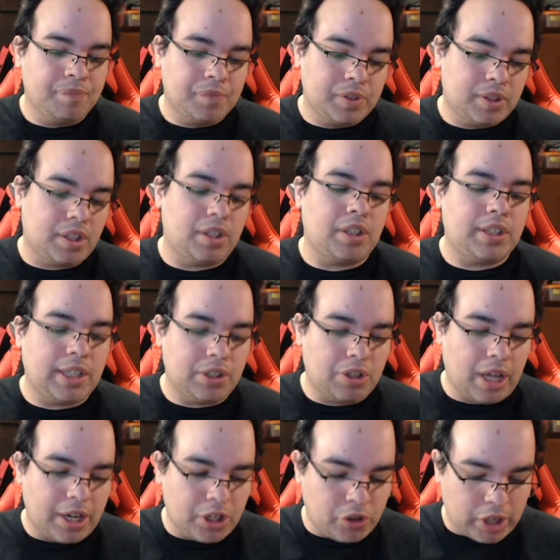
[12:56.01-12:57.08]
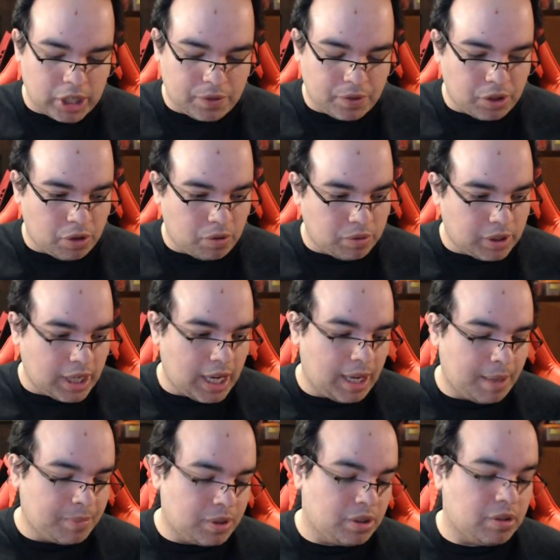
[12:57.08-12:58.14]
So this tells you how to transfer your own
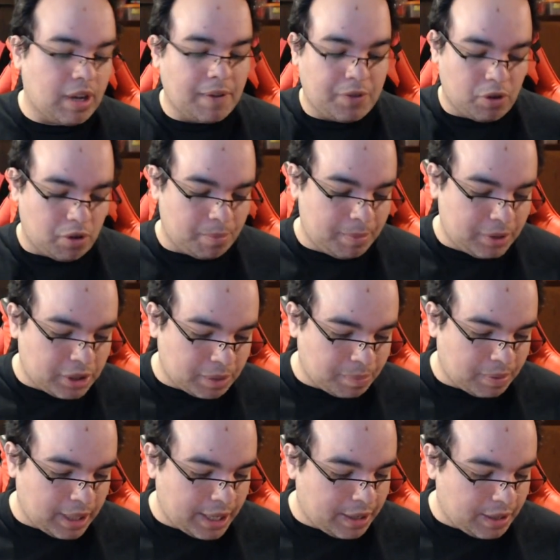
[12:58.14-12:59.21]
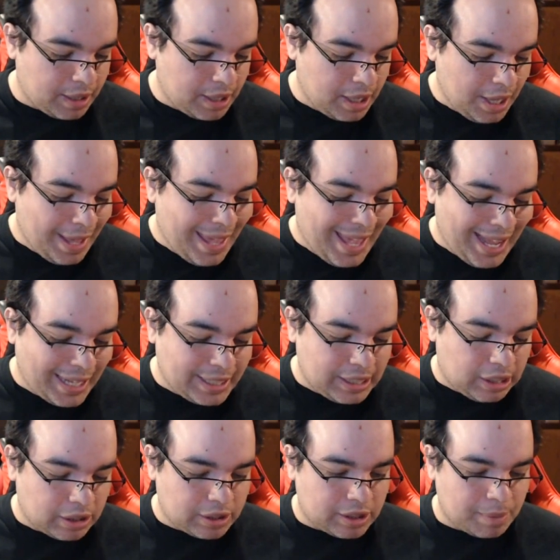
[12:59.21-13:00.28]
games. You have your own music player. It
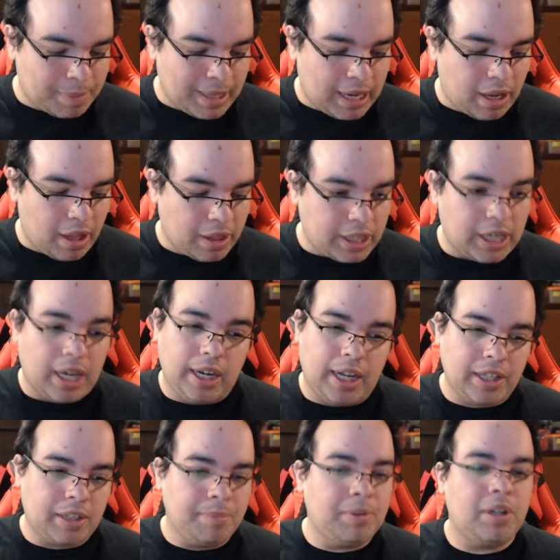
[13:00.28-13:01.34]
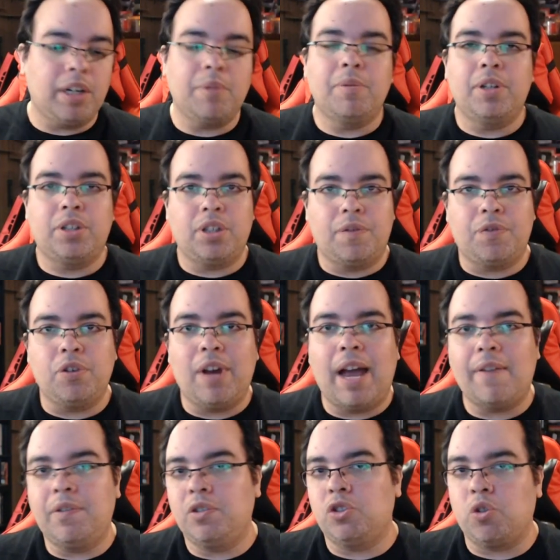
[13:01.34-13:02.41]
talks about the online community, which if you
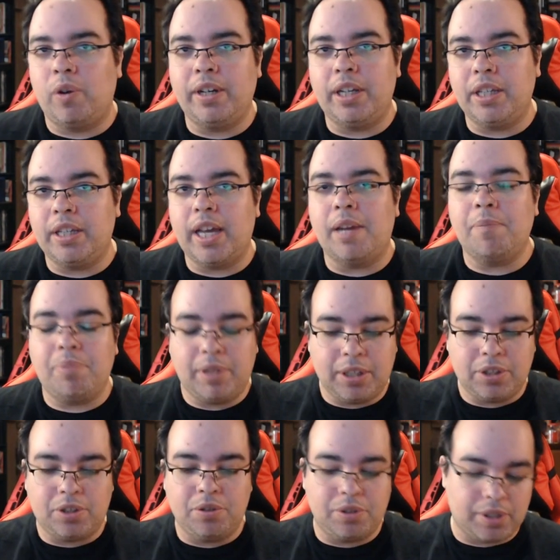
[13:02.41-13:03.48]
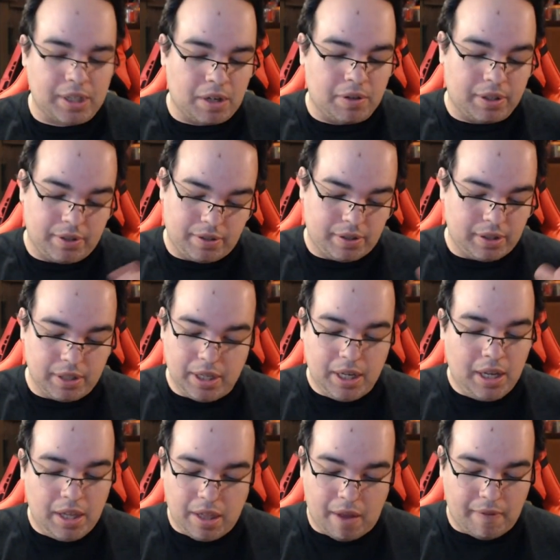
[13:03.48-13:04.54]
haven't joined it yet, please do so because
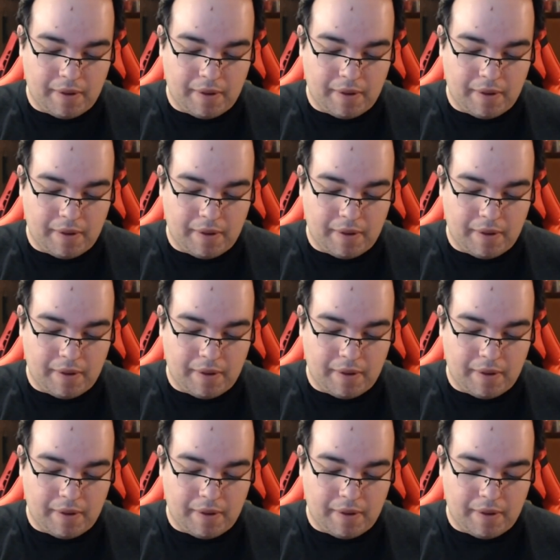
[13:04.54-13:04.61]
I have a